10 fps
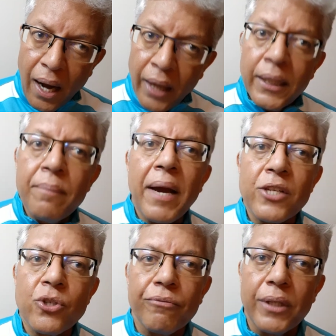Other
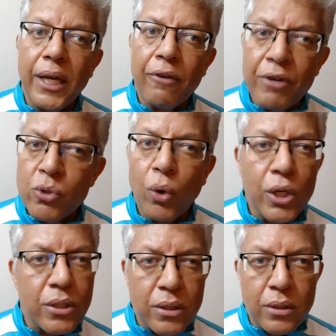match of the day, which
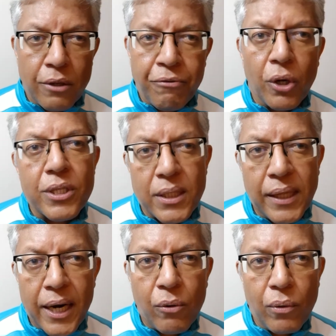was, of course,
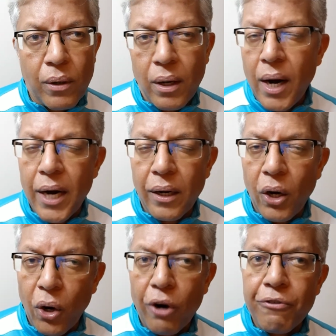that had a
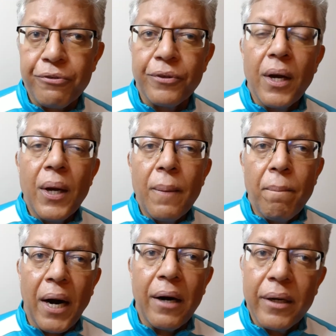lot of
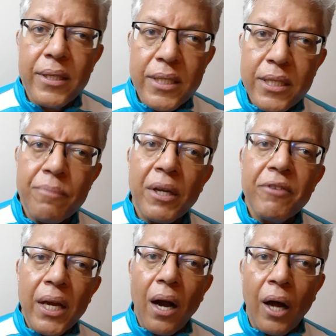blunders and something
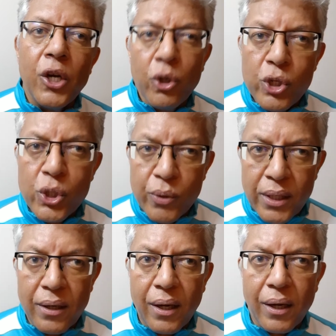very
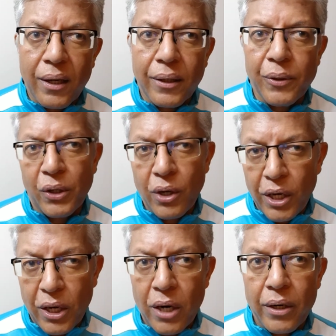unusual,
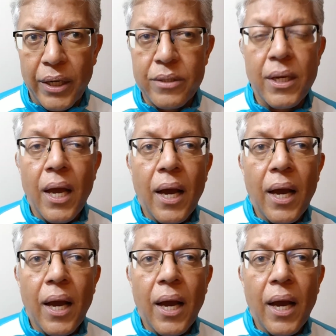occurrence.